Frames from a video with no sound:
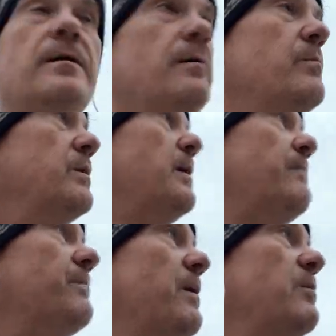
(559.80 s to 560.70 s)
But yeah,
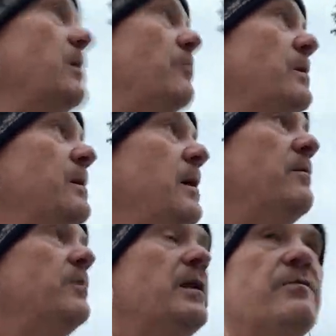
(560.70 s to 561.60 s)
there we go.
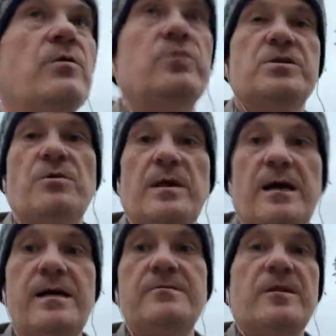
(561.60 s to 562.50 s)
I'm going to leave you all to it,
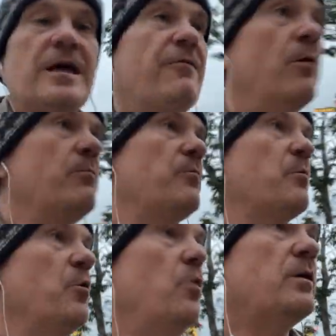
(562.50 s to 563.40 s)
guys. I'm going to carry on with my
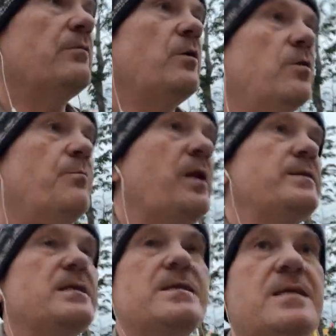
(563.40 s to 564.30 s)
walk. I've got
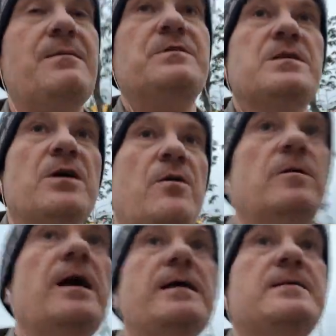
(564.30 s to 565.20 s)
plenty of steps to go
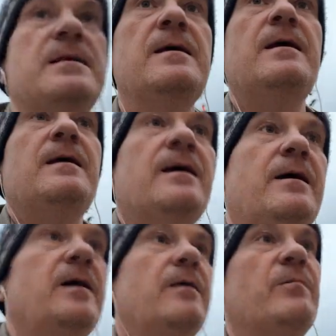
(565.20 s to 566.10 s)
yet.
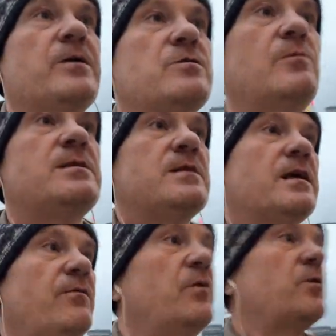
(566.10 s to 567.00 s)
I just wanted to
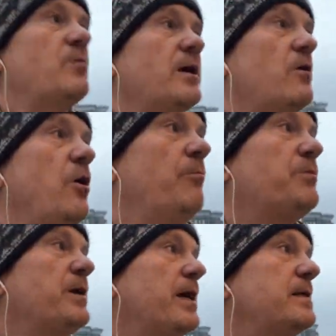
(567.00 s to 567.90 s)
give you a quick
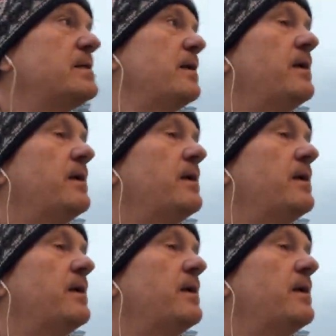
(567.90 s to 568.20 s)
update.